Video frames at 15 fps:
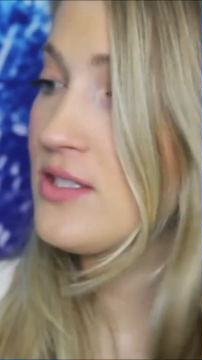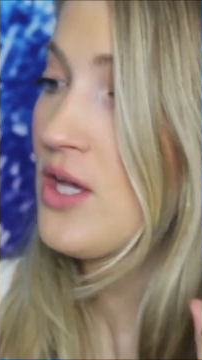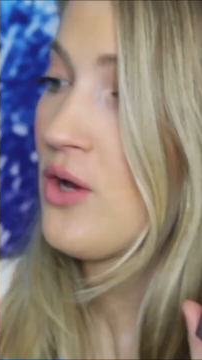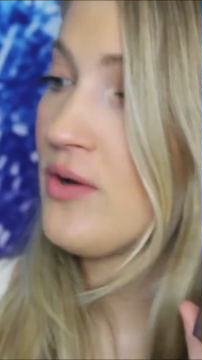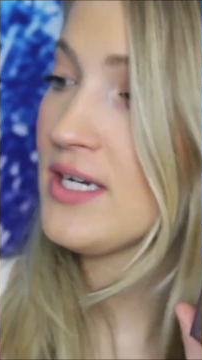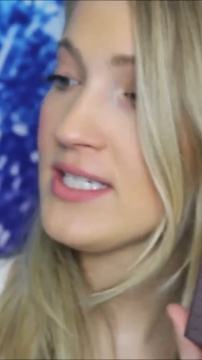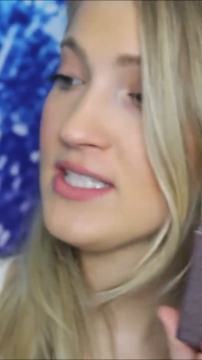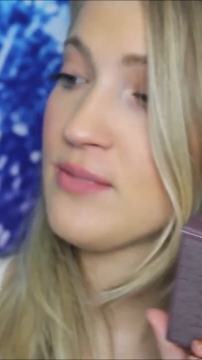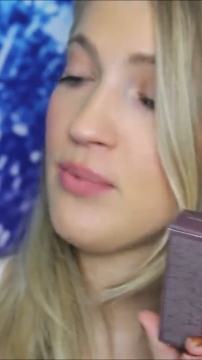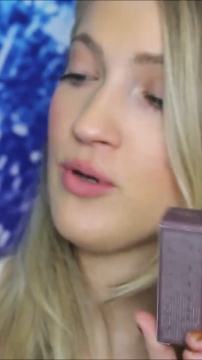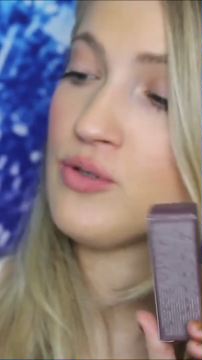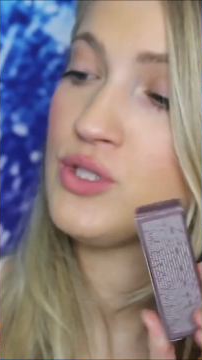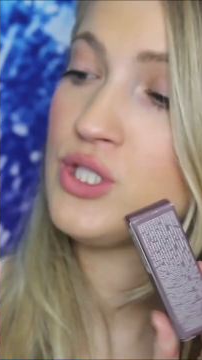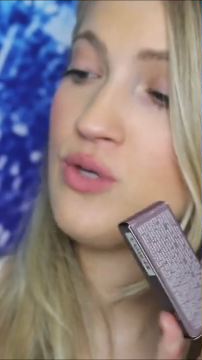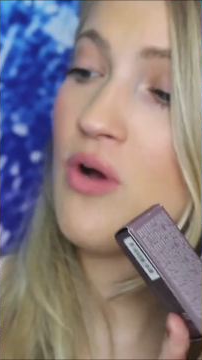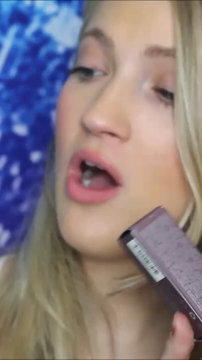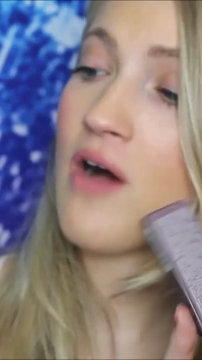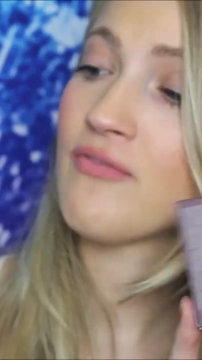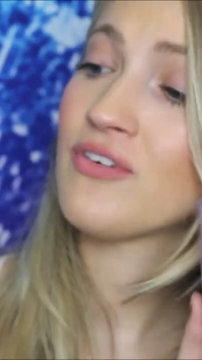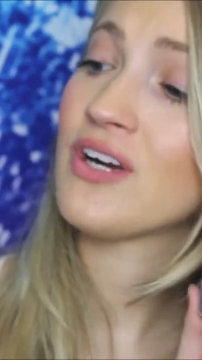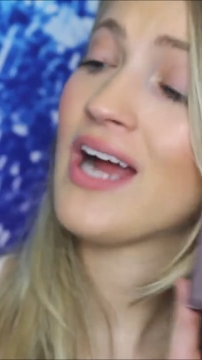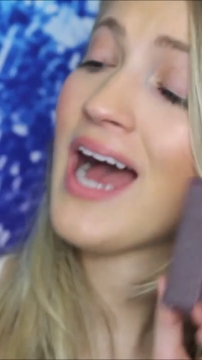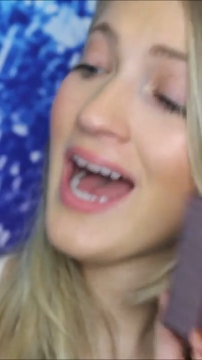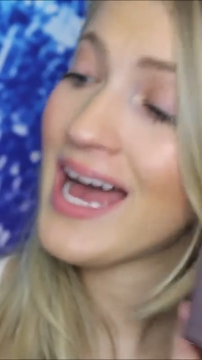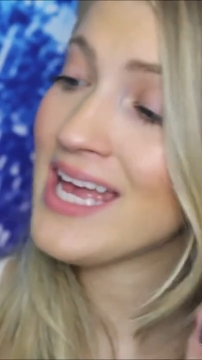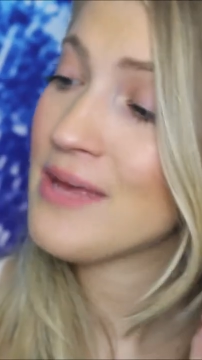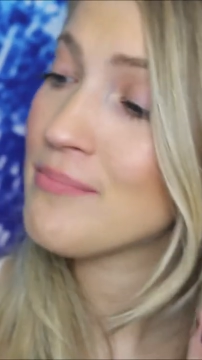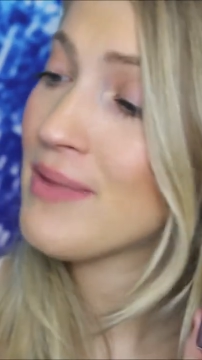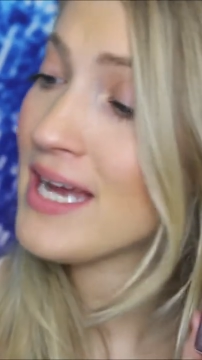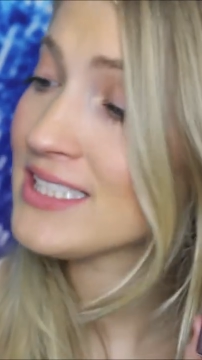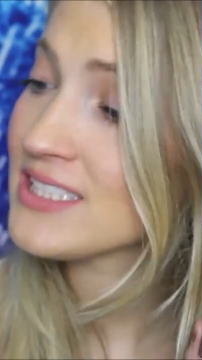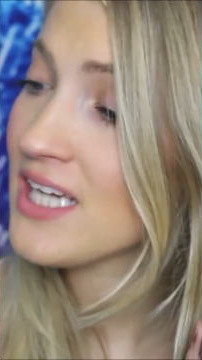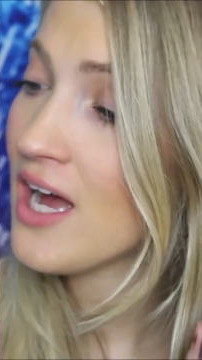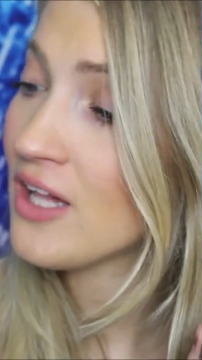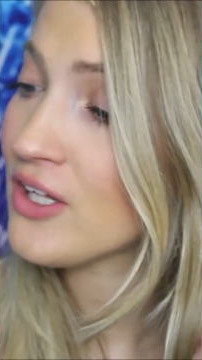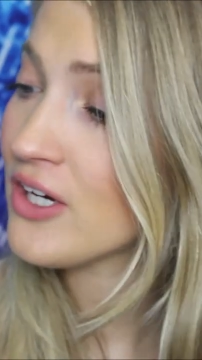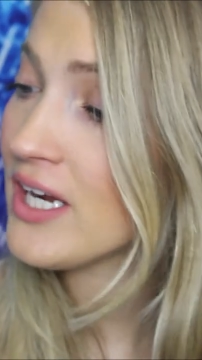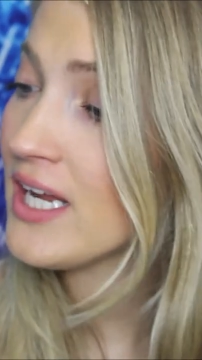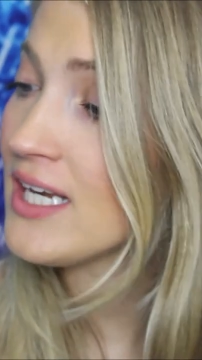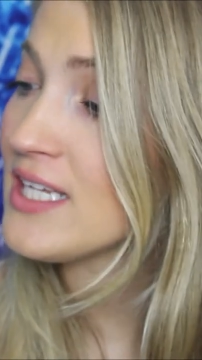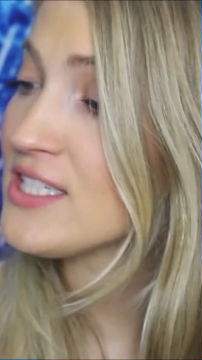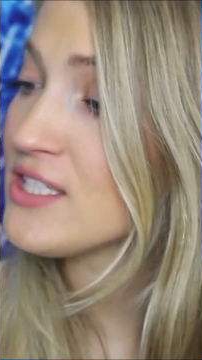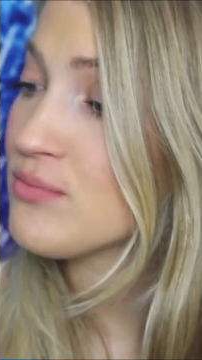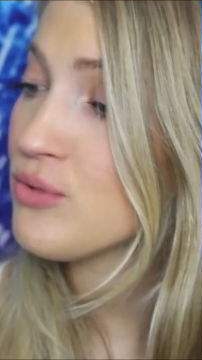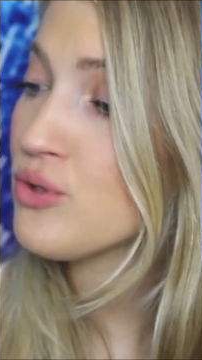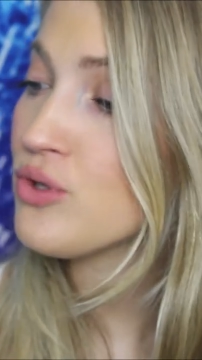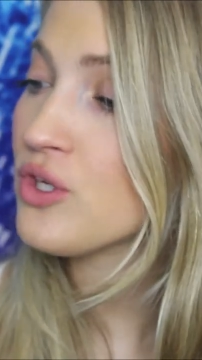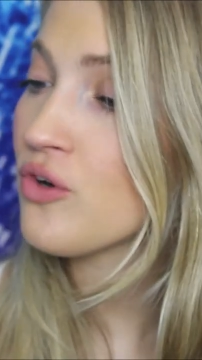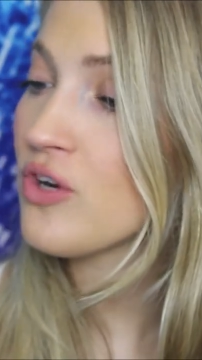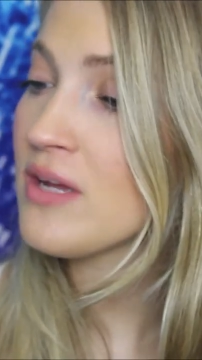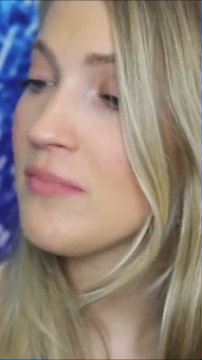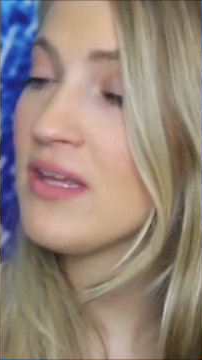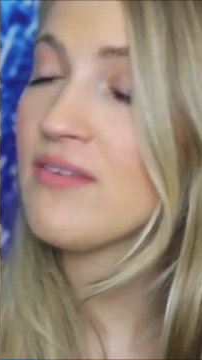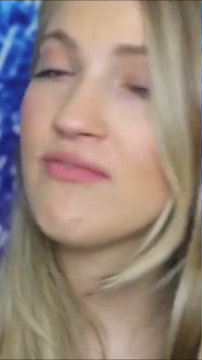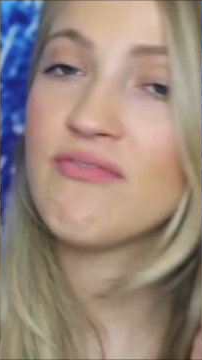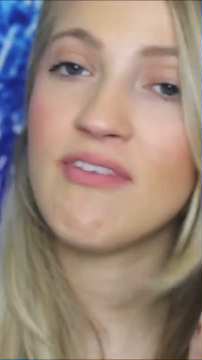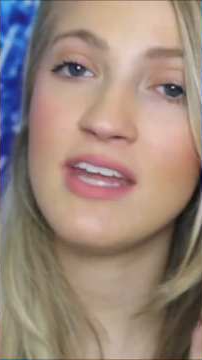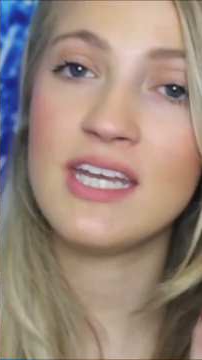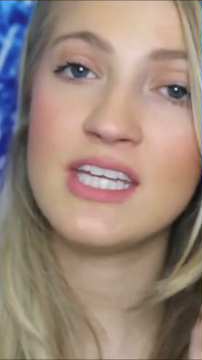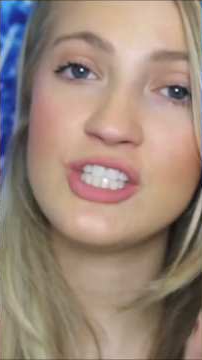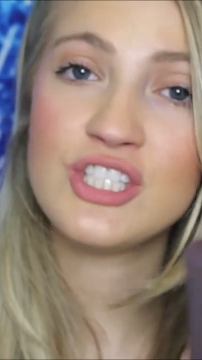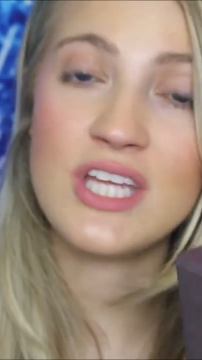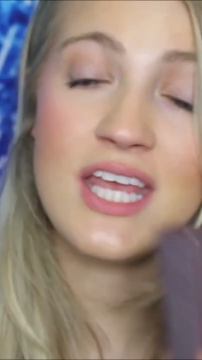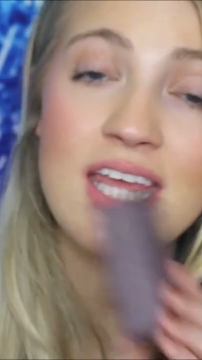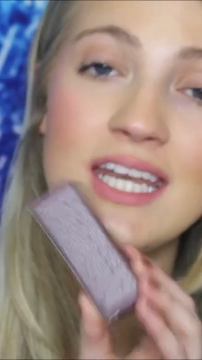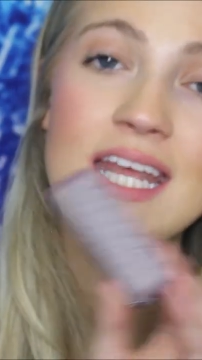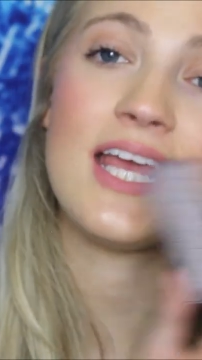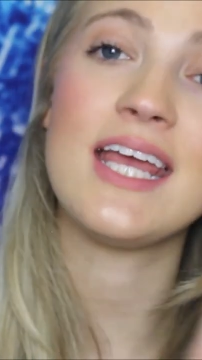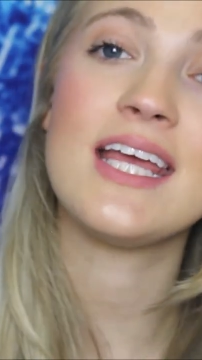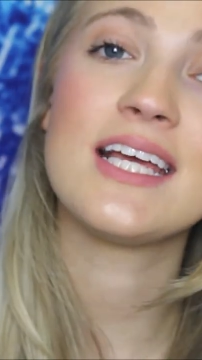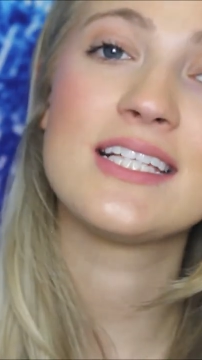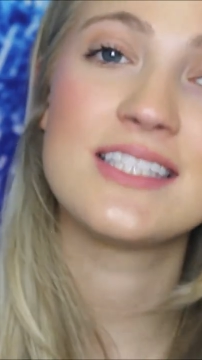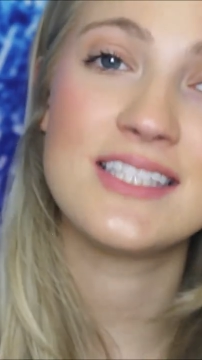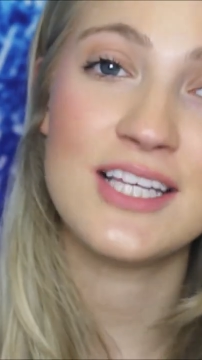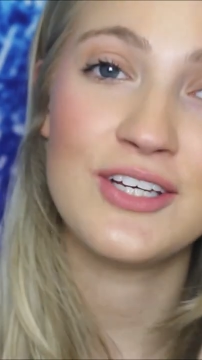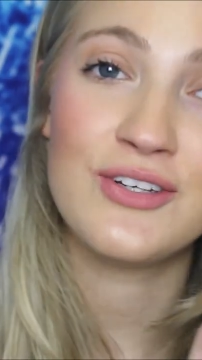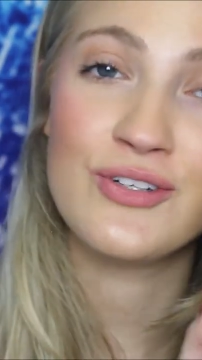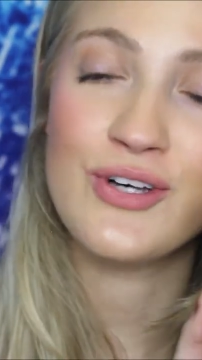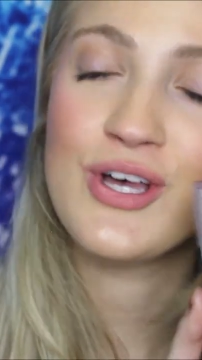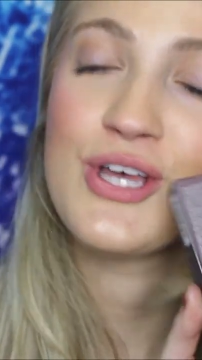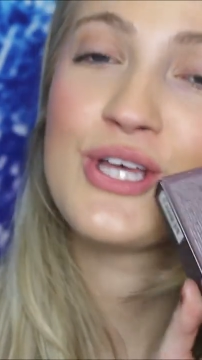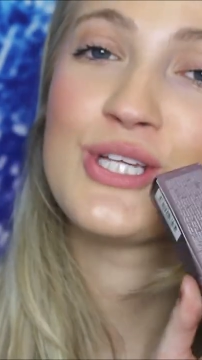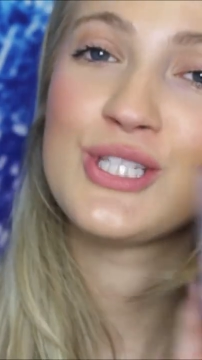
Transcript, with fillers: So it is supposed to offer high impact color and a smooth, creamy finish in a single